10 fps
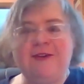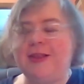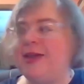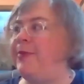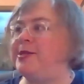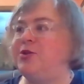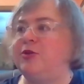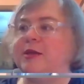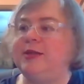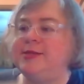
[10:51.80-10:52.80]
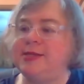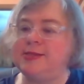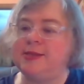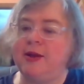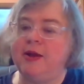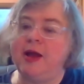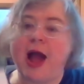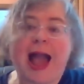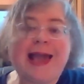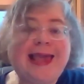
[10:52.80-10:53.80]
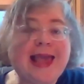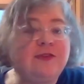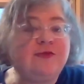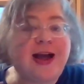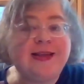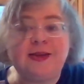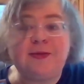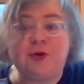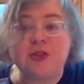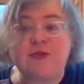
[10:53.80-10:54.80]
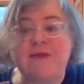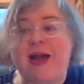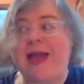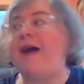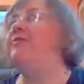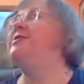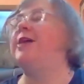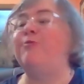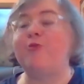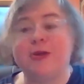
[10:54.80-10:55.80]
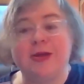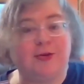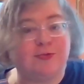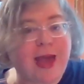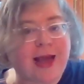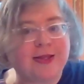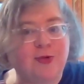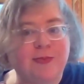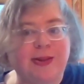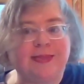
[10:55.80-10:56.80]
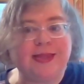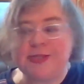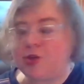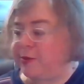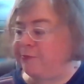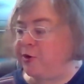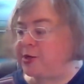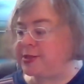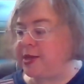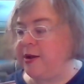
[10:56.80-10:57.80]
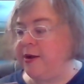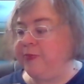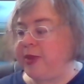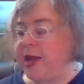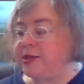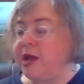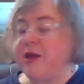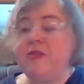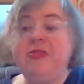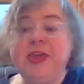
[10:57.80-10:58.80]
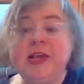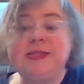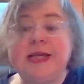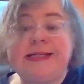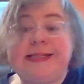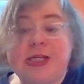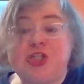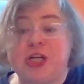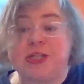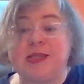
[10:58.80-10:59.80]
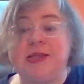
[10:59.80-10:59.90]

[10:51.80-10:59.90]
falling apart. So th this is I can't find the birth grave. I have it somewhere, you know, packed away. But these are the books, and these editions.